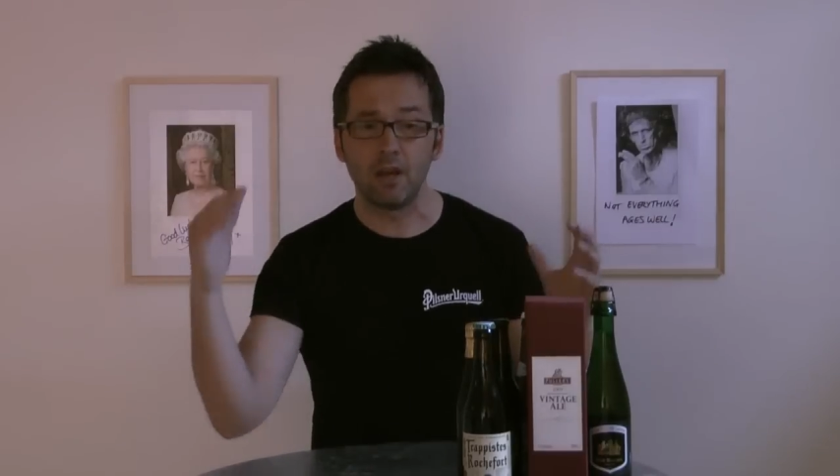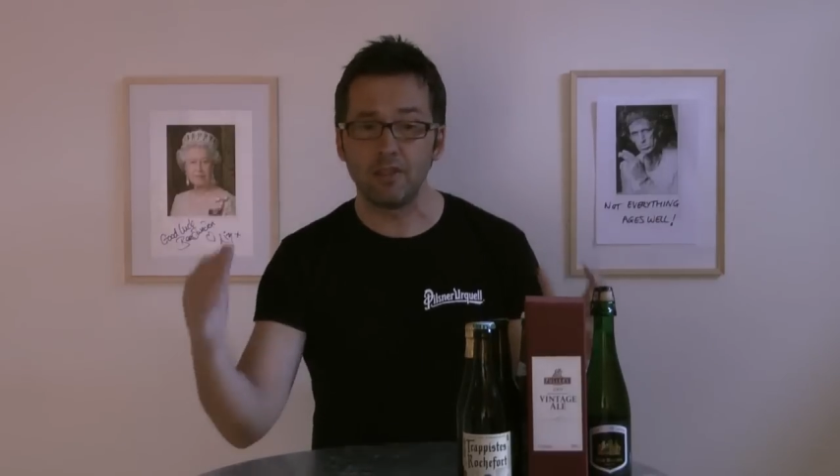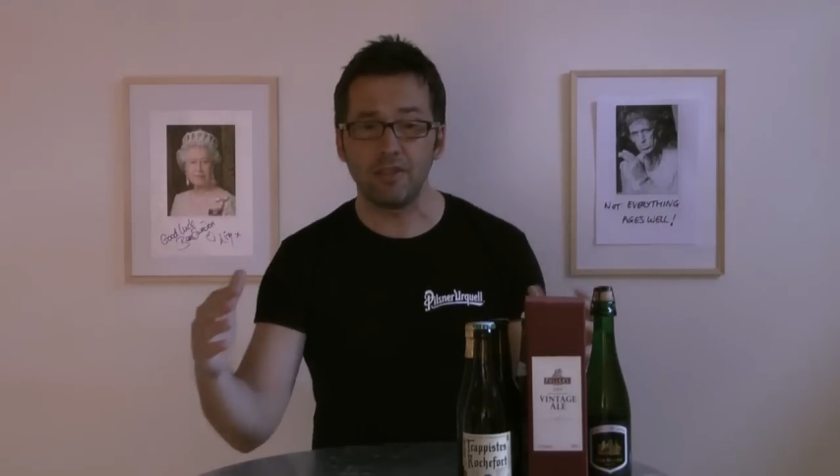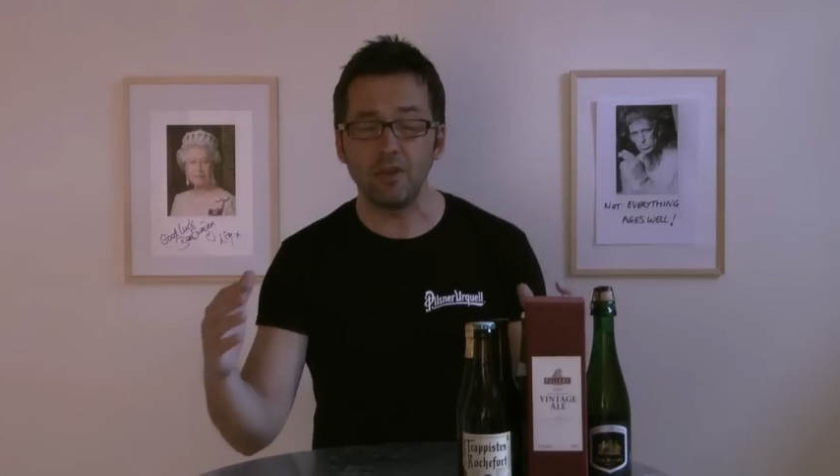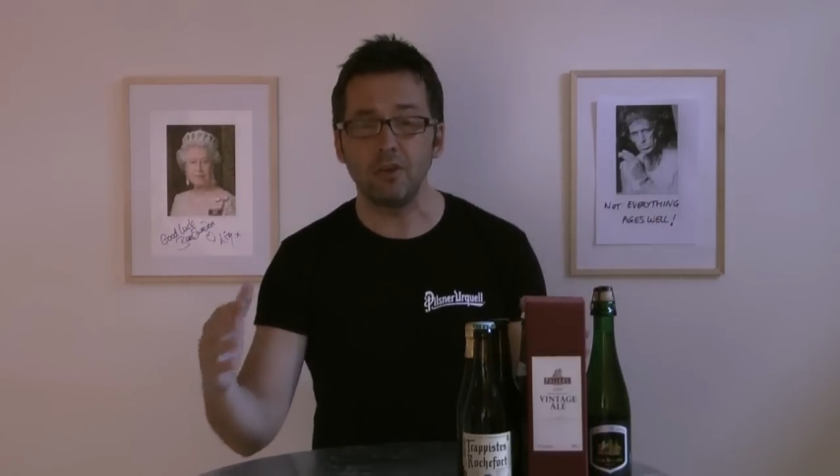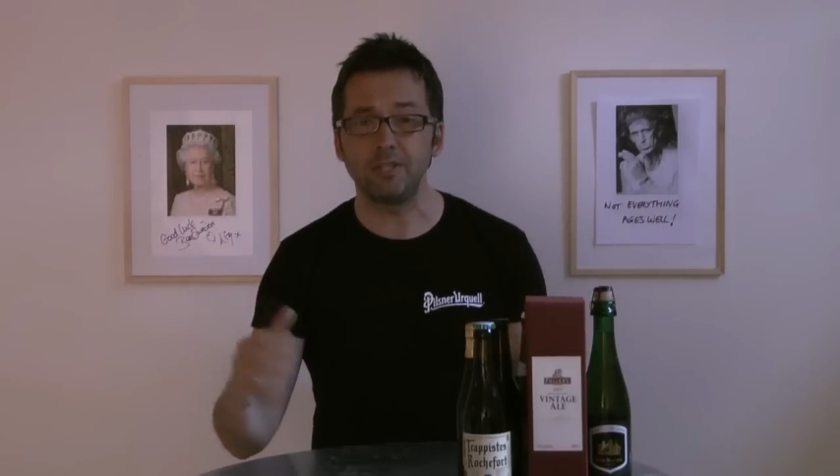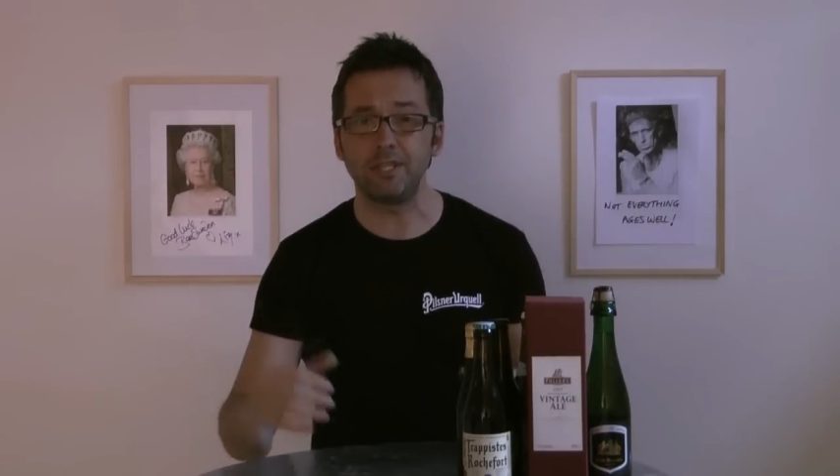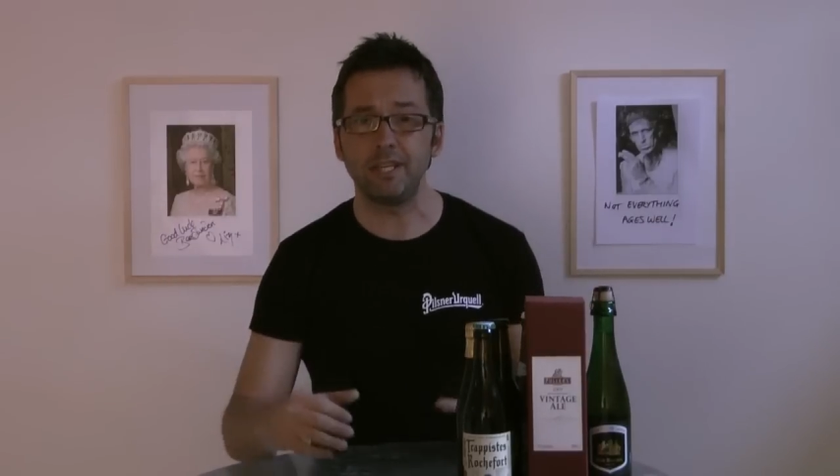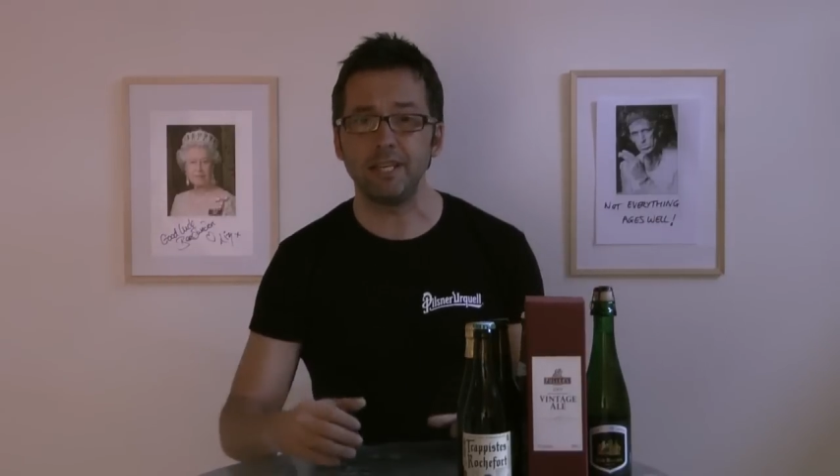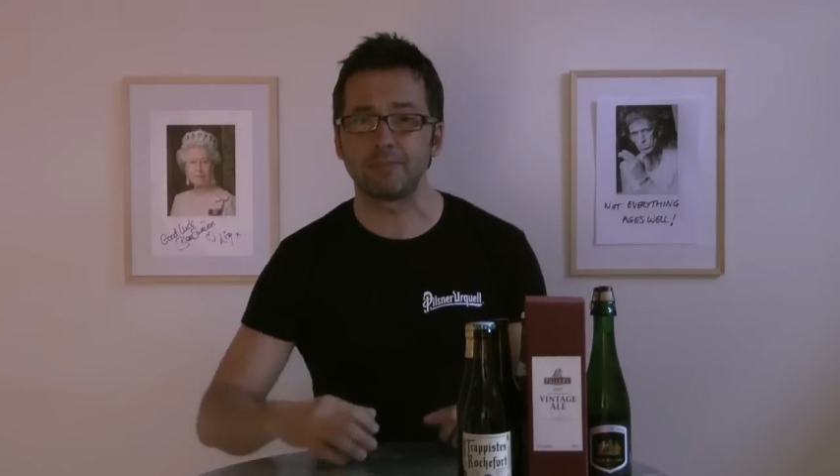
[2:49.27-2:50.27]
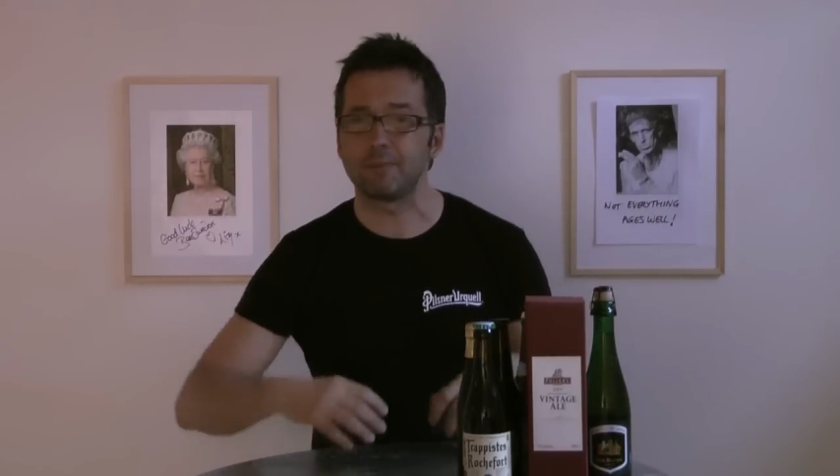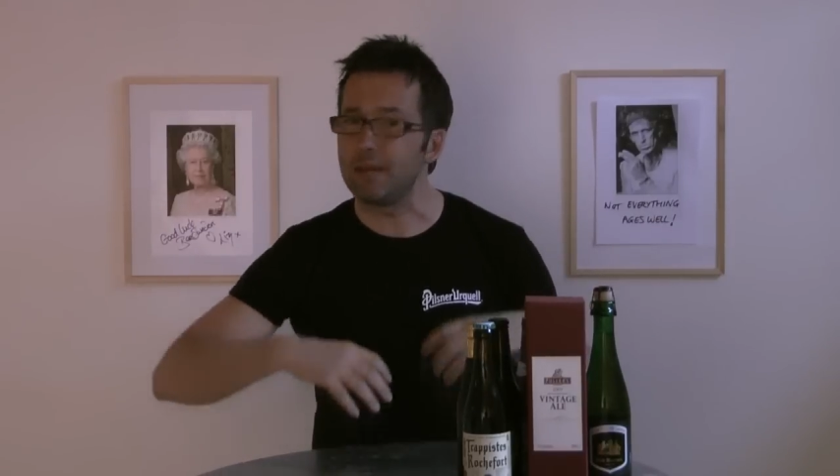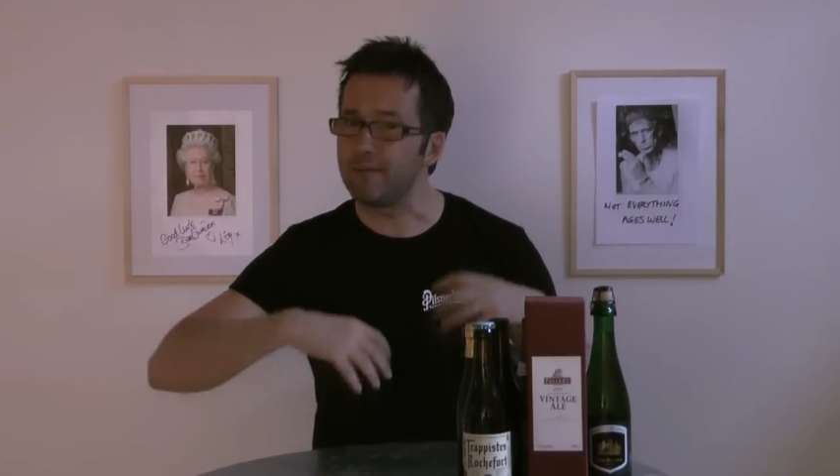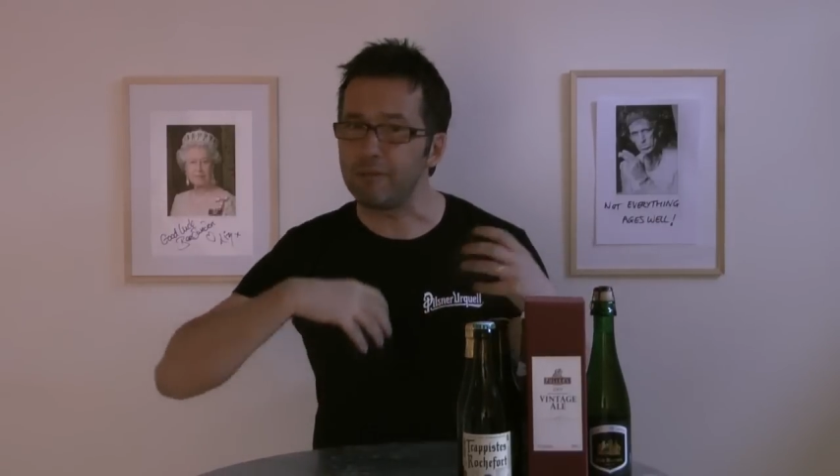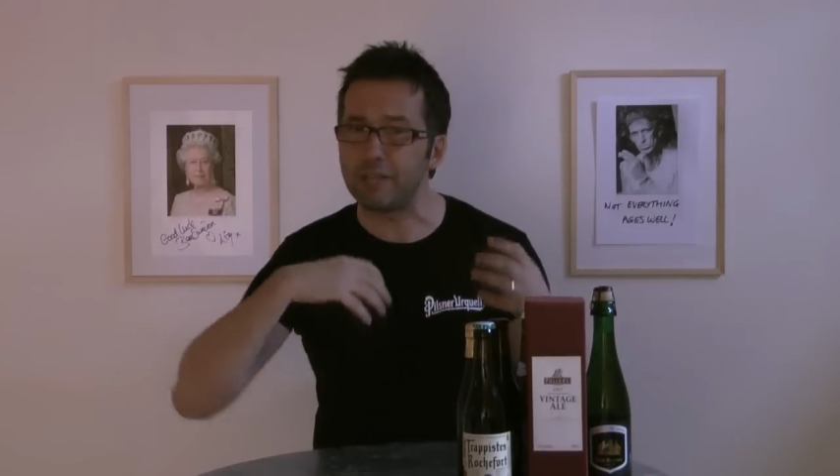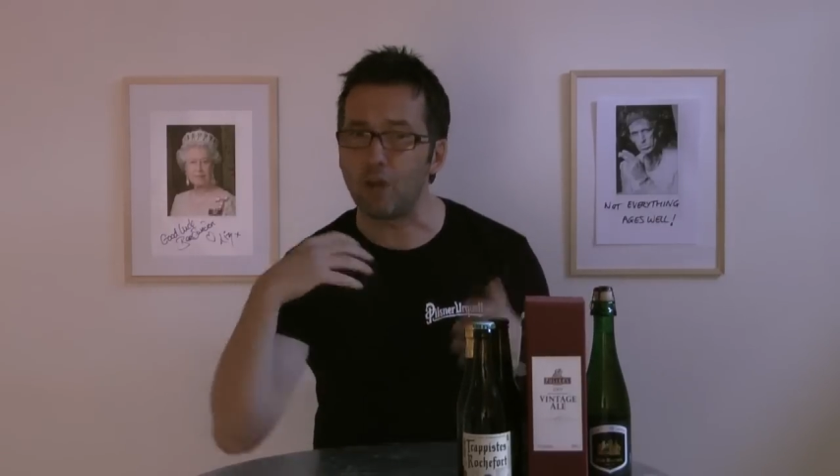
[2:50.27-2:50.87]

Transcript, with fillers: 30 years, become very